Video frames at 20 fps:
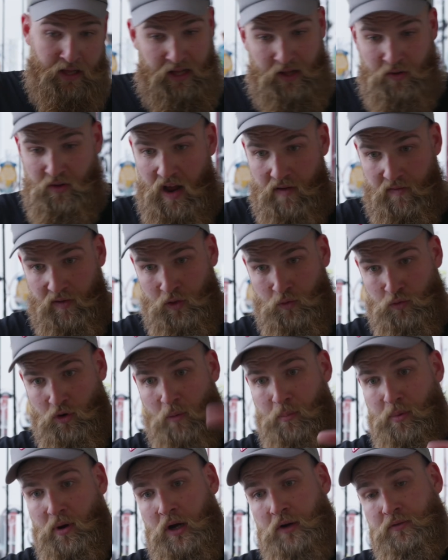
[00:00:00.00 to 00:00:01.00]
and you have a
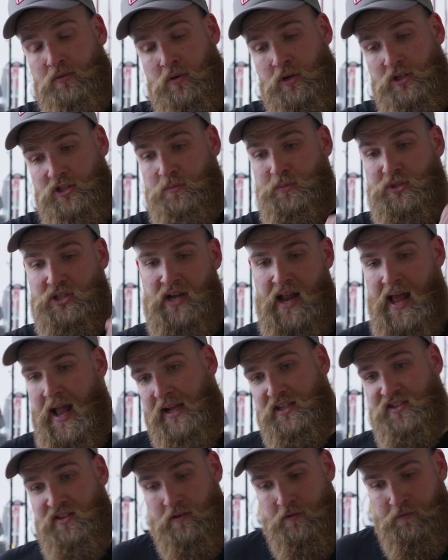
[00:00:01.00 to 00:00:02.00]
drop off or some
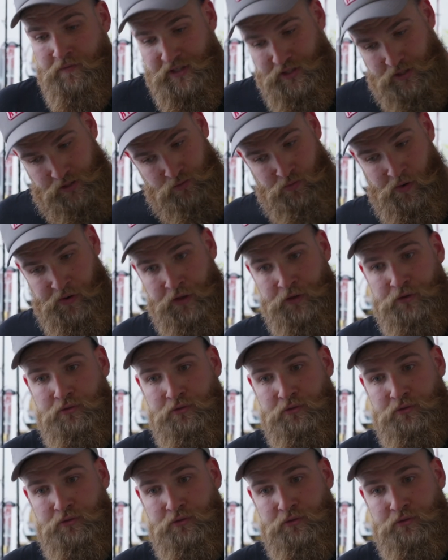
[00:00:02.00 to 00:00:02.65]
snacks and the fish is running